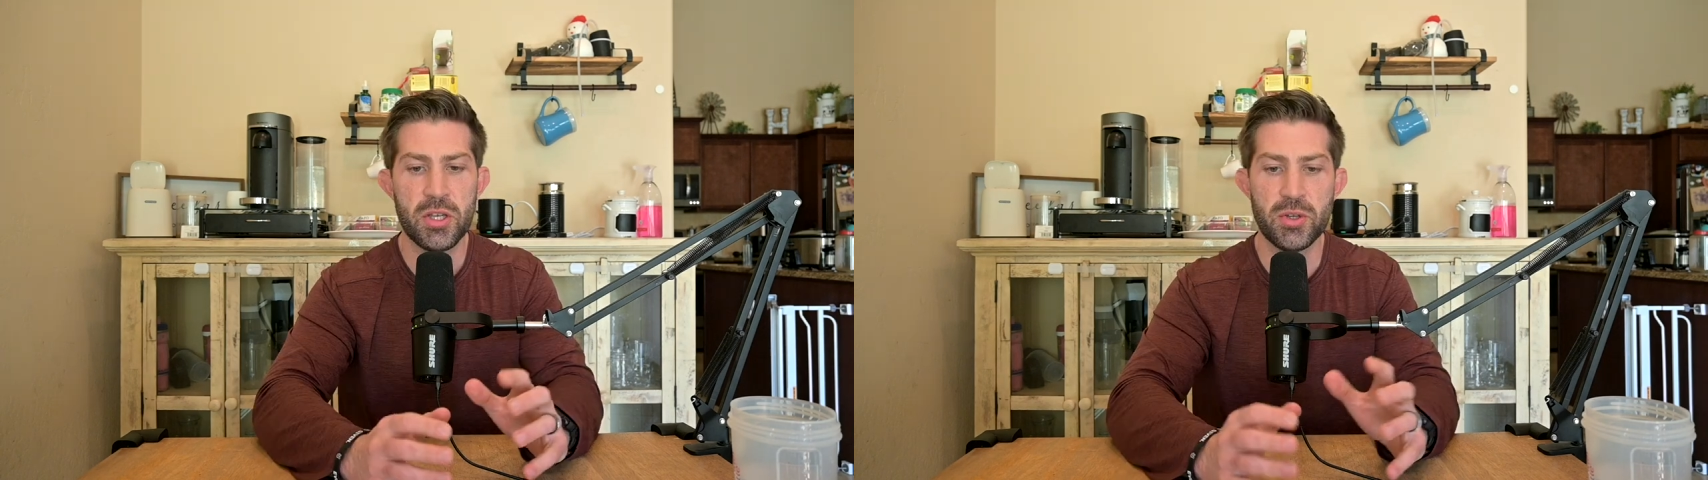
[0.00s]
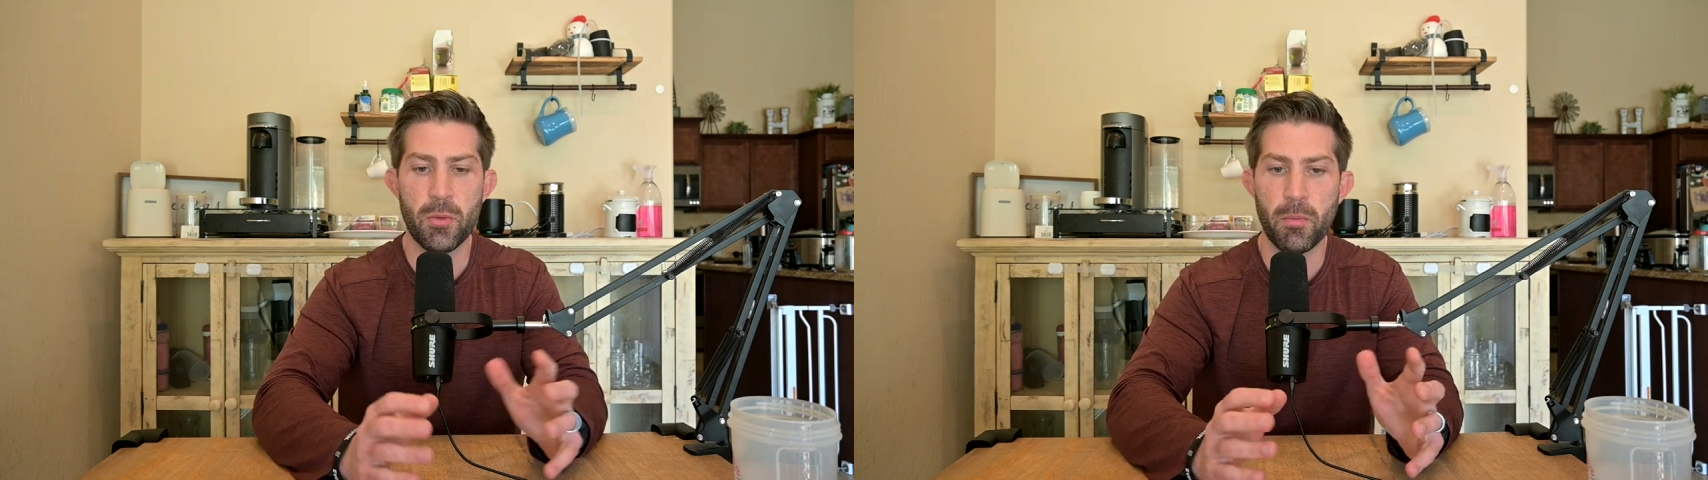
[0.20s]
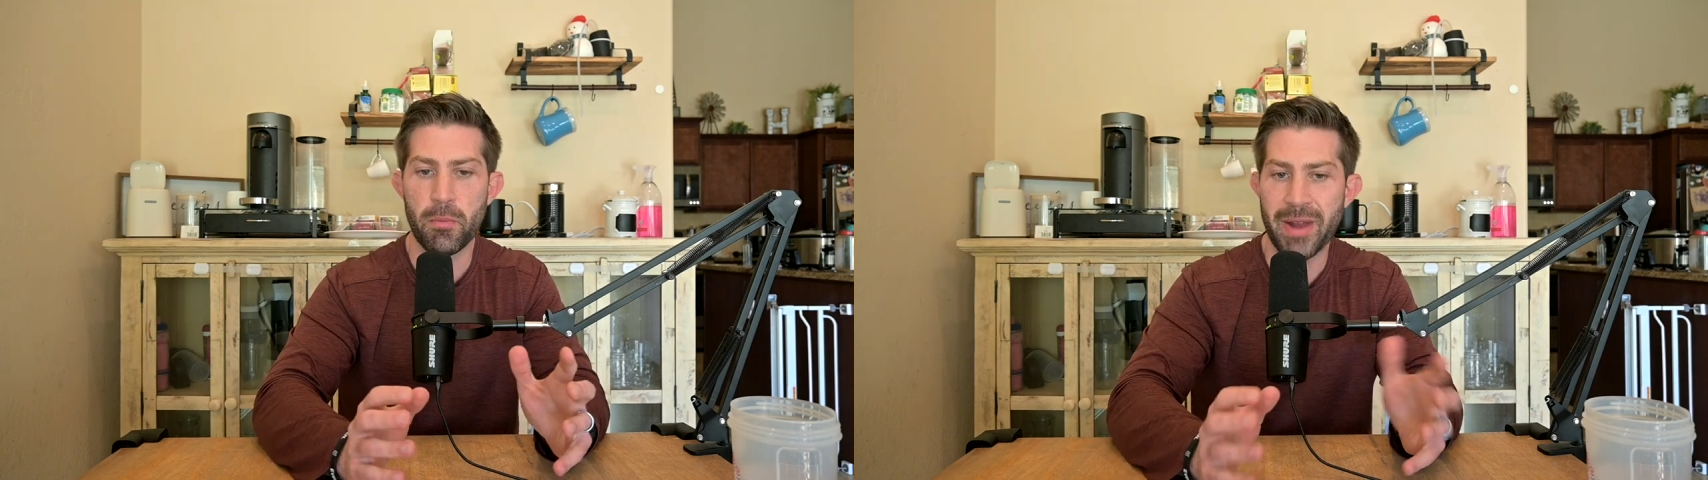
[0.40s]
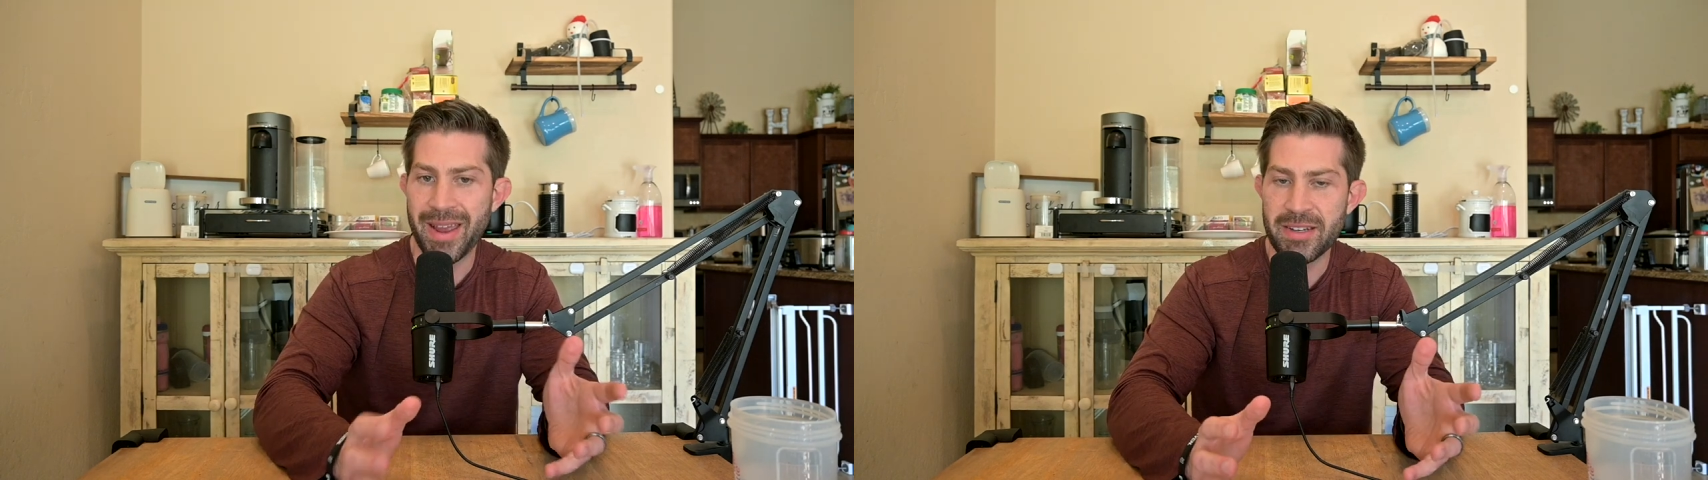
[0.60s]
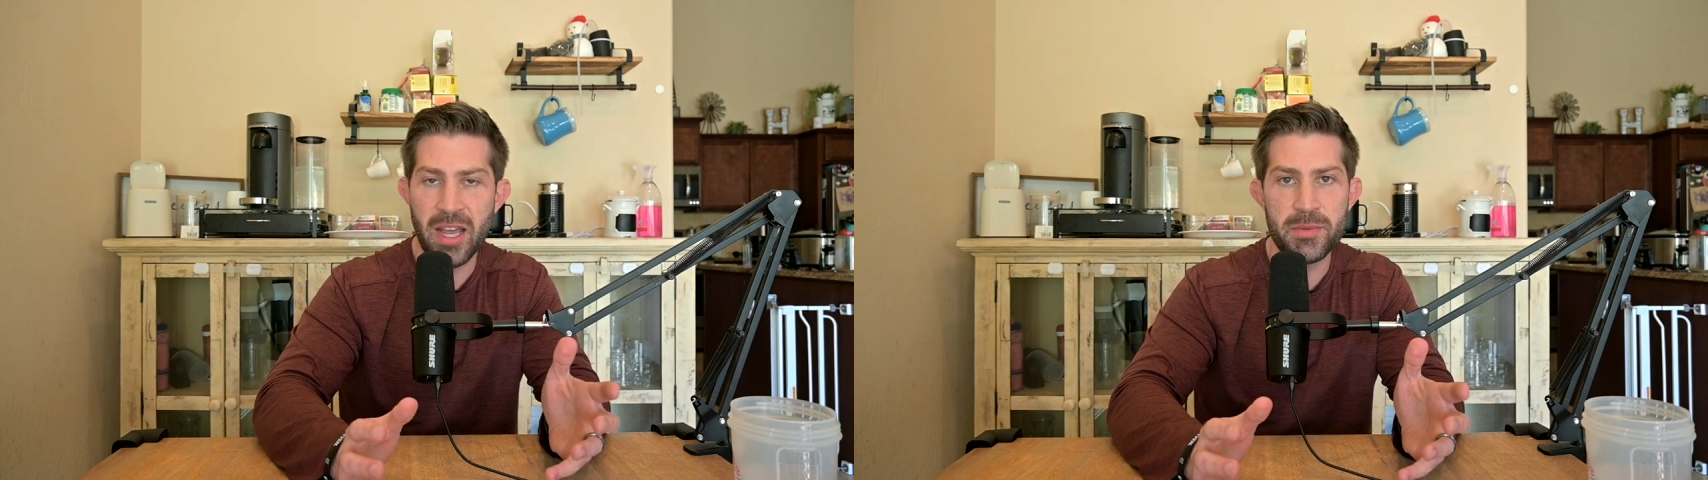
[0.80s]
So
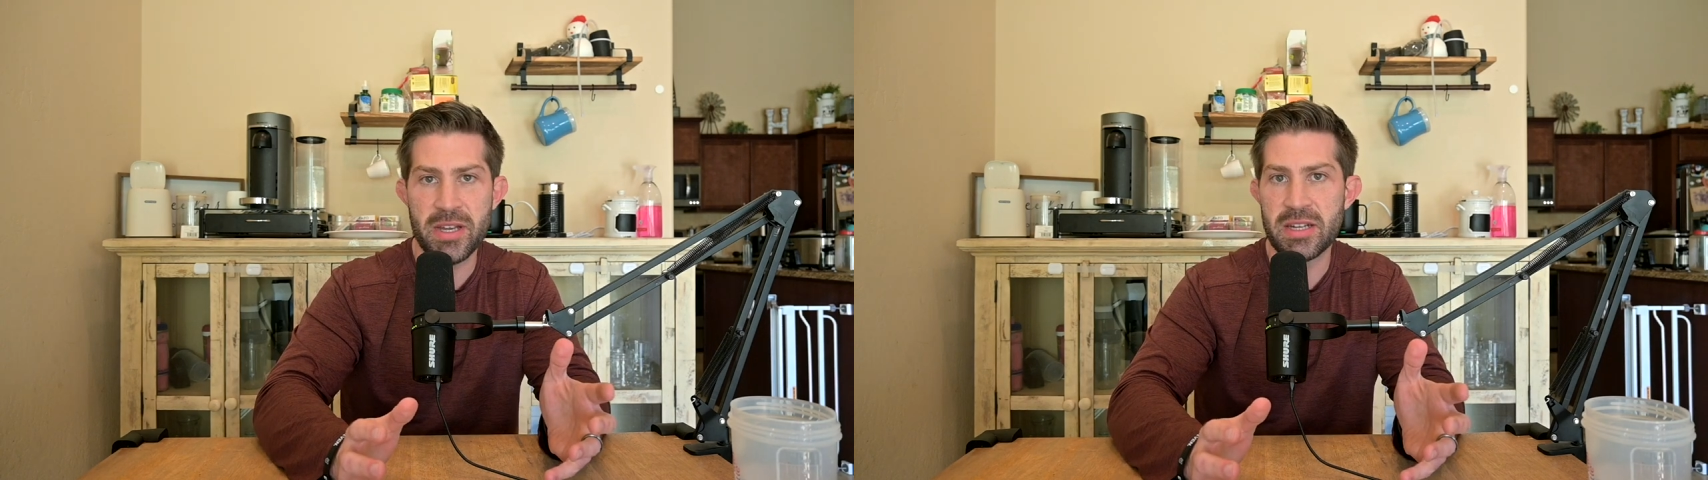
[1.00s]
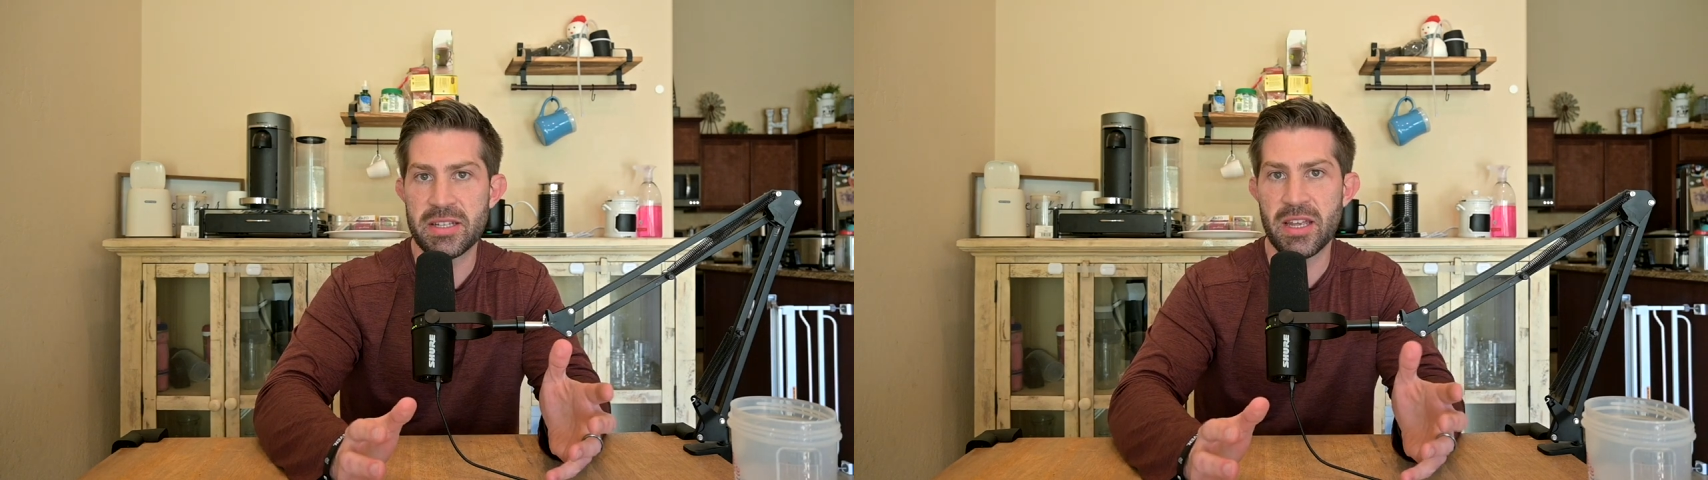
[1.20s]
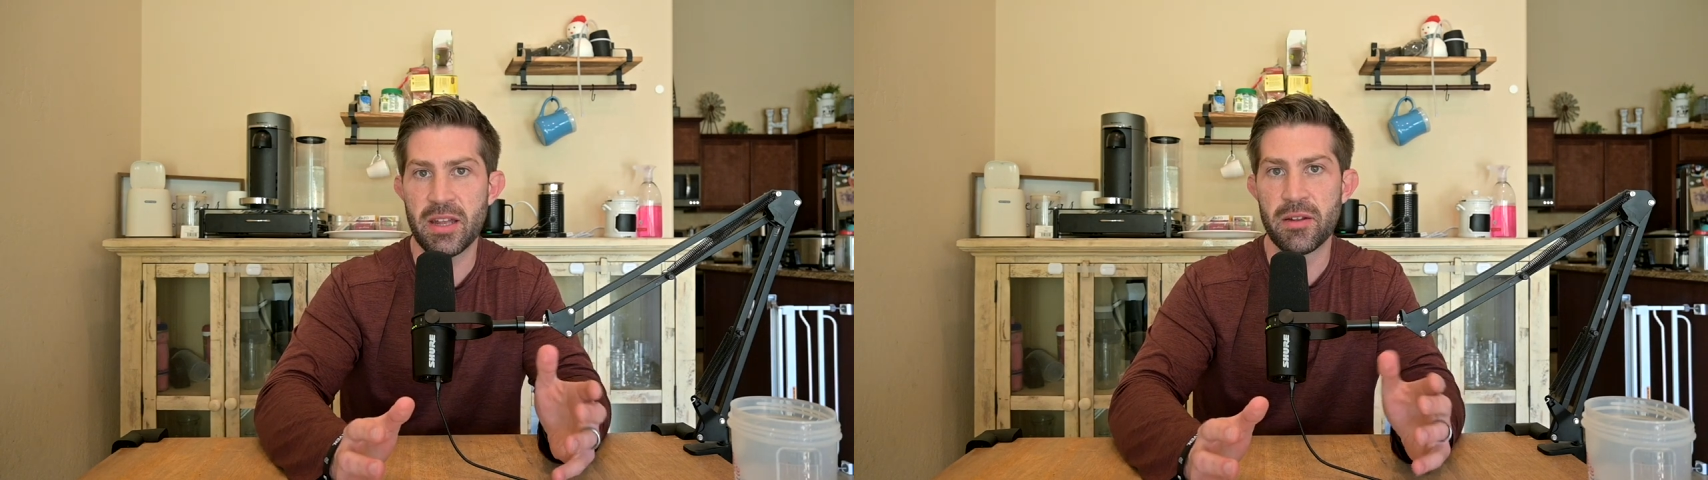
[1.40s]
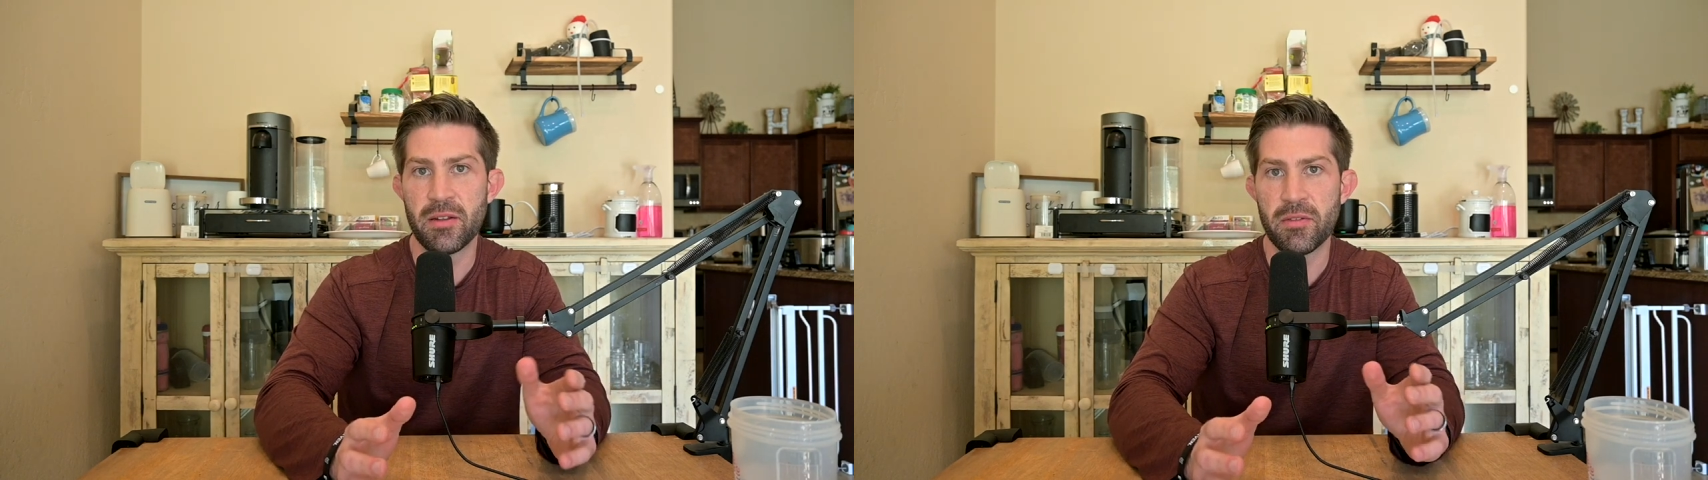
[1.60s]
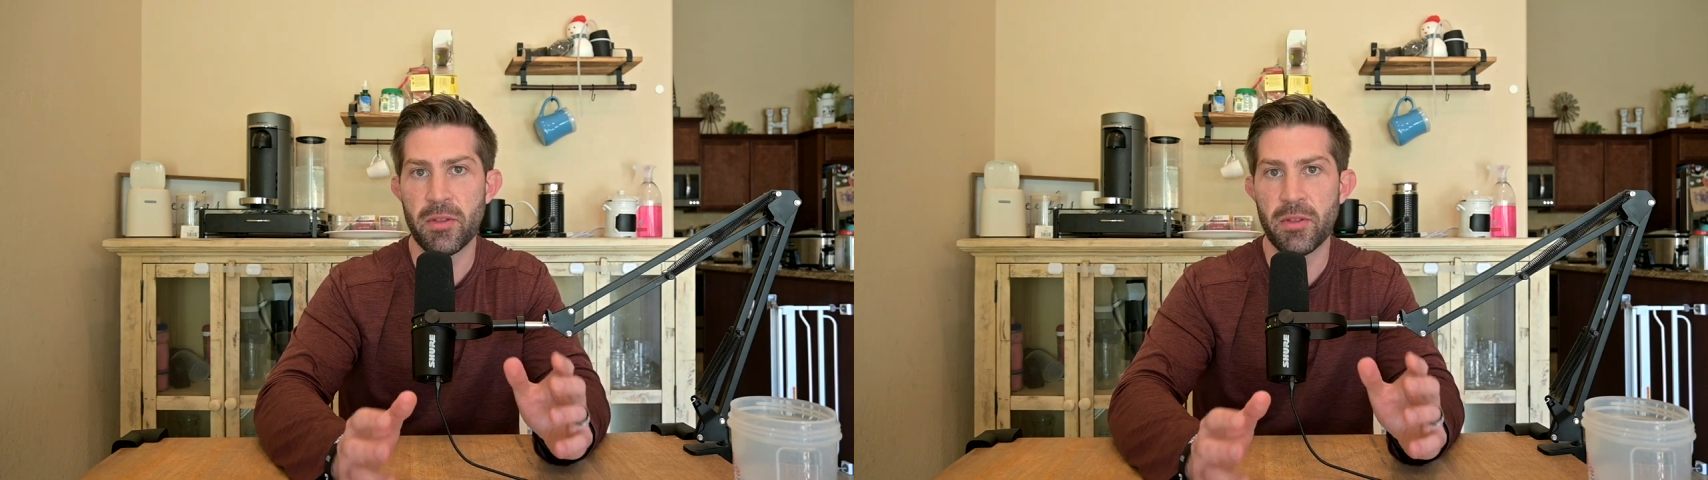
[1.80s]
nine times out of ten,